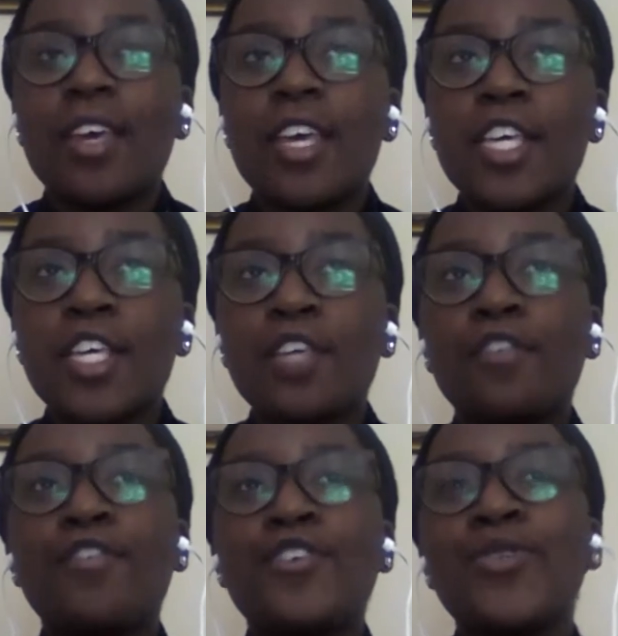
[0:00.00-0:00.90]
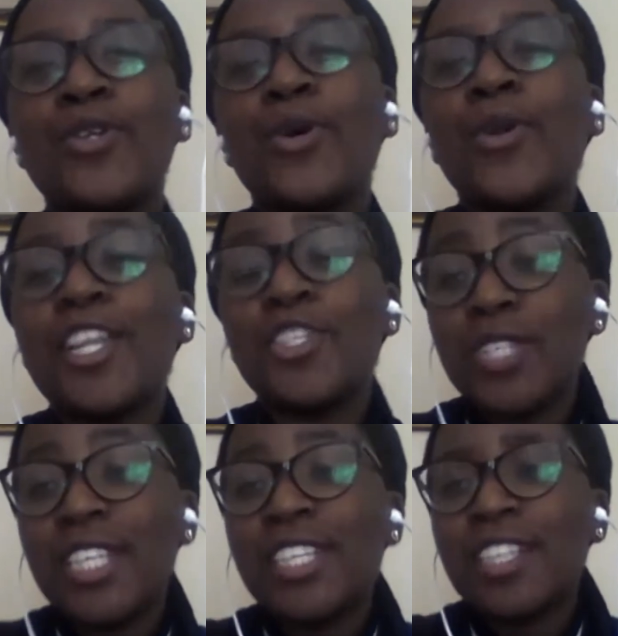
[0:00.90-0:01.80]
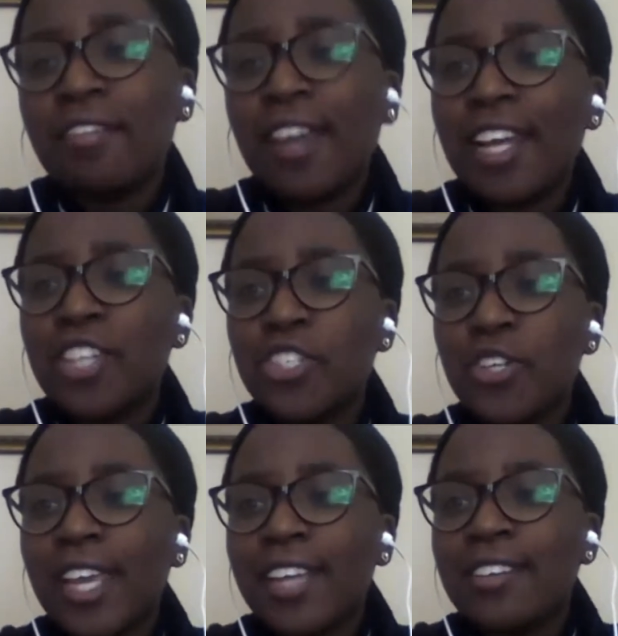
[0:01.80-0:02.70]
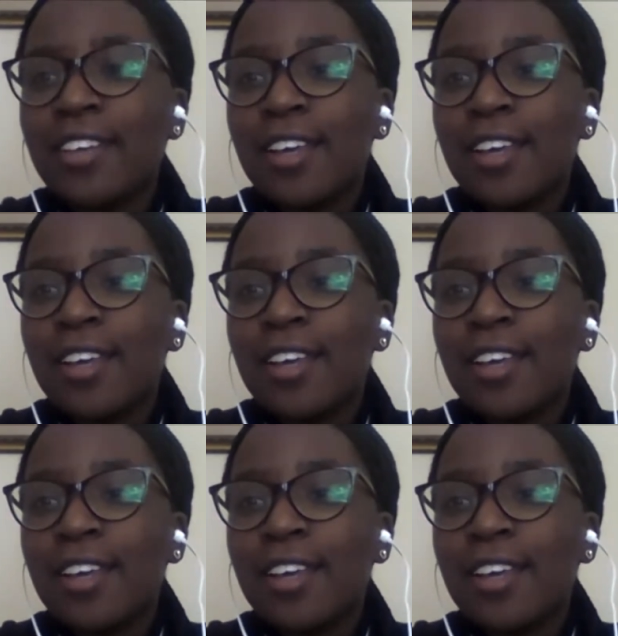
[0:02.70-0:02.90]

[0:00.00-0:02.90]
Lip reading: if you know that you need the financial aid,